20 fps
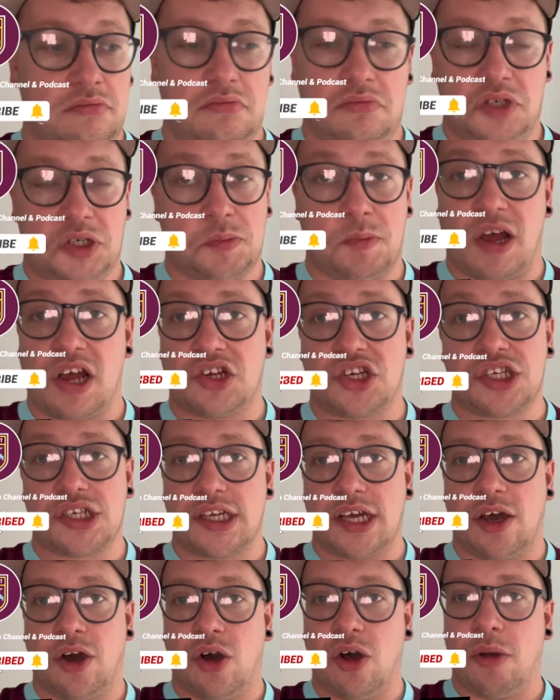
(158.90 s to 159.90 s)

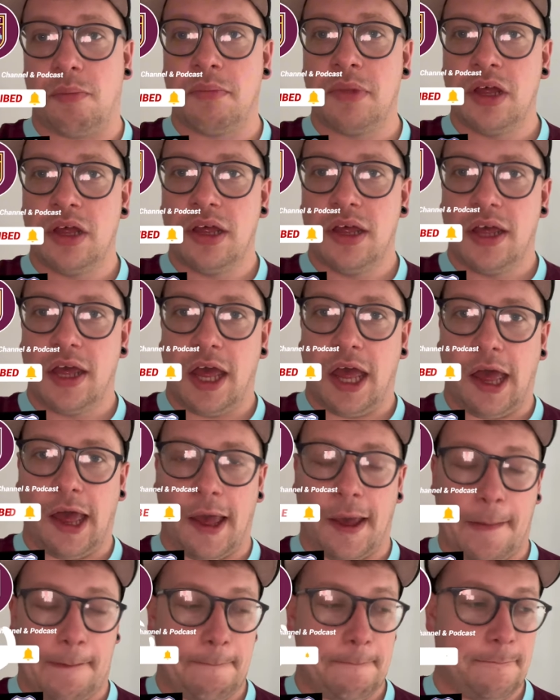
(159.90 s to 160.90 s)
smashes it home
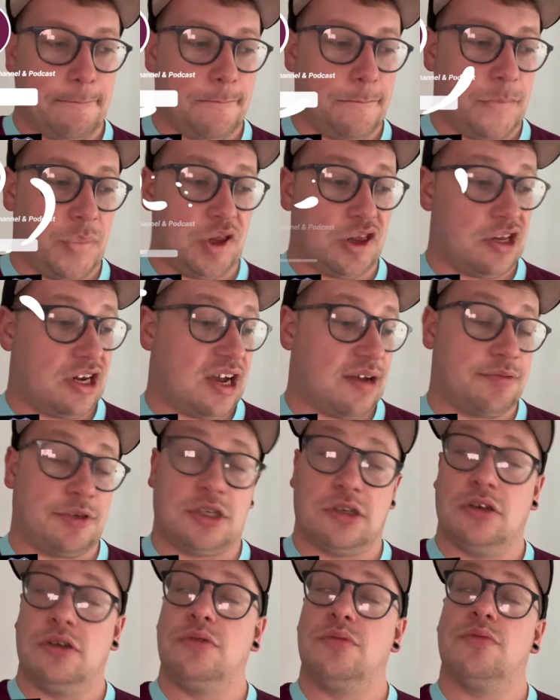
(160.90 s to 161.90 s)
with an
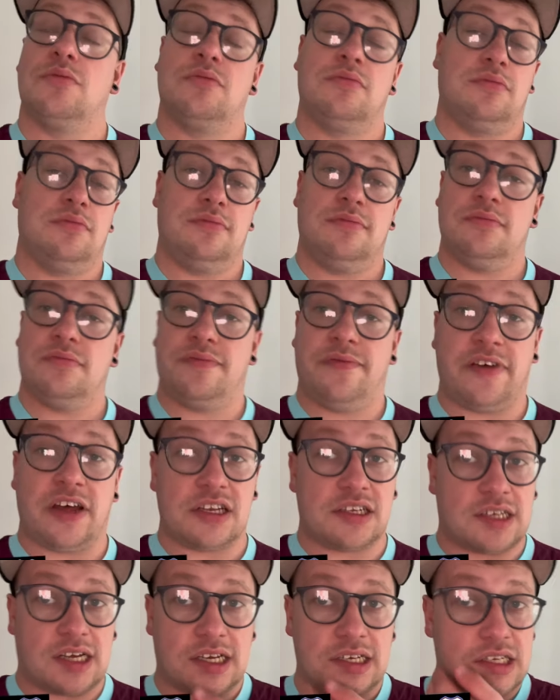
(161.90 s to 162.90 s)
absolute
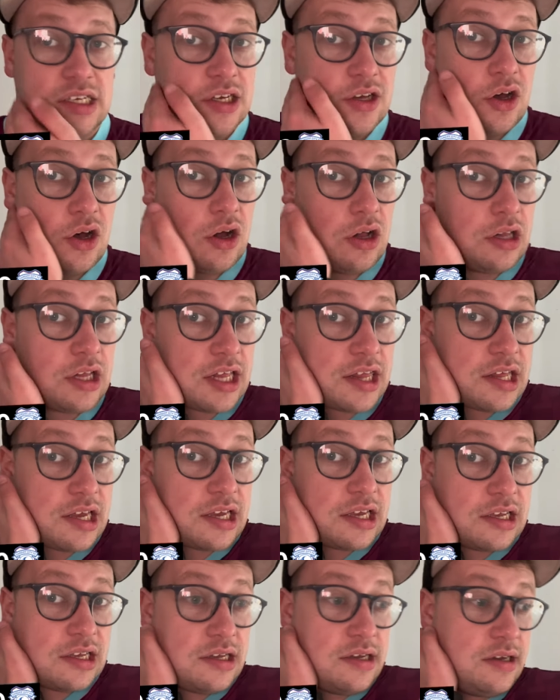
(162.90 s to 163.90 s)
fantastic goal. I
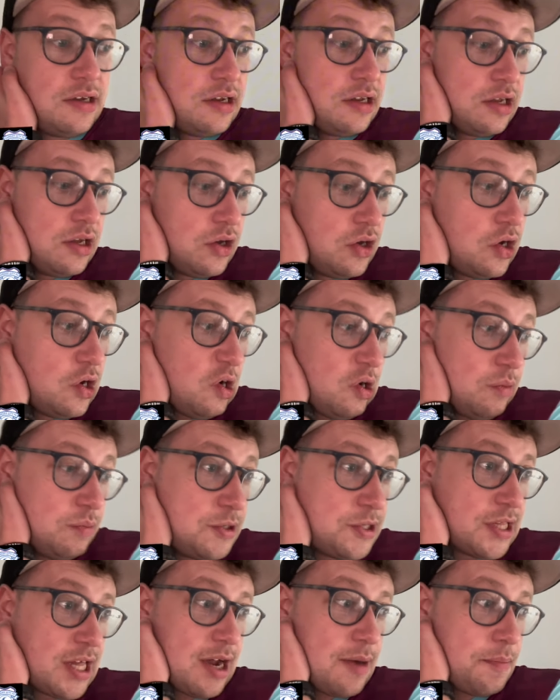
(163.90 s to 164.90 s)
think
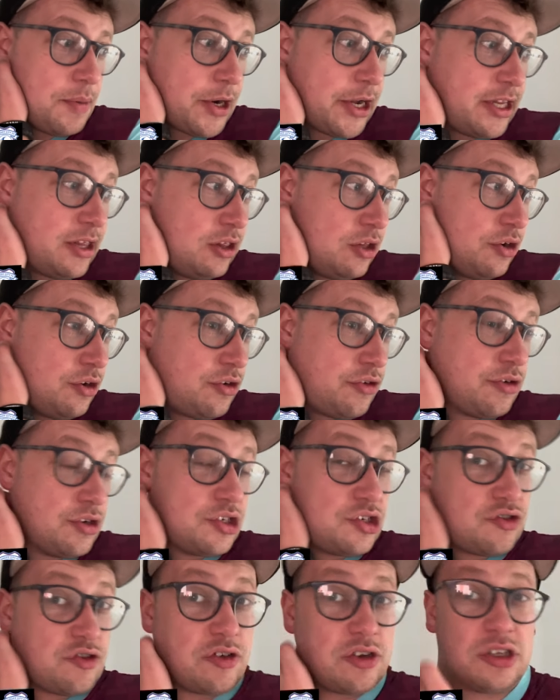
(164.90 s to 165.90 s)
up to that point, Luca
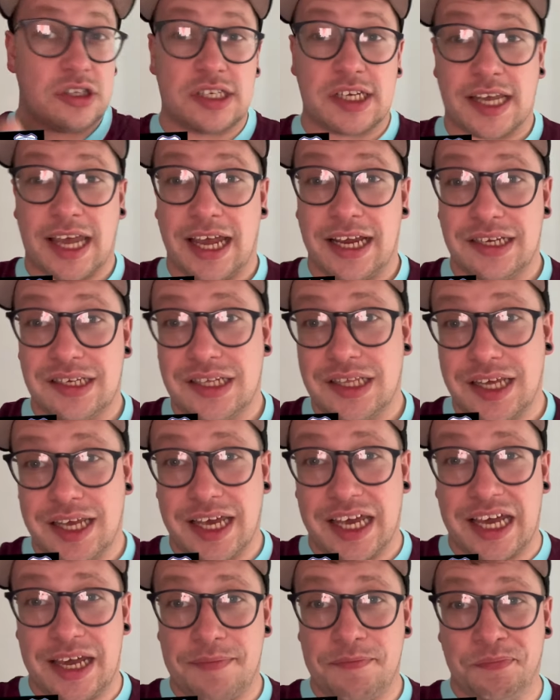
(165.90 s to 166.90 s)
had struggled to get into the
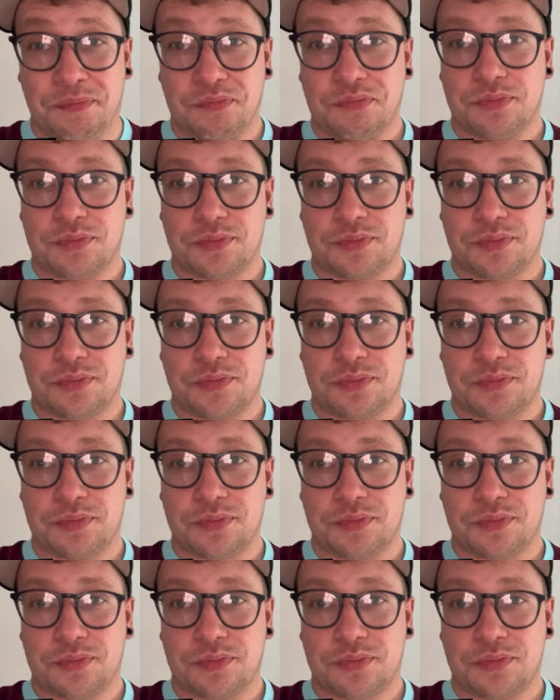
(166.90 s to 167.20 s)
game.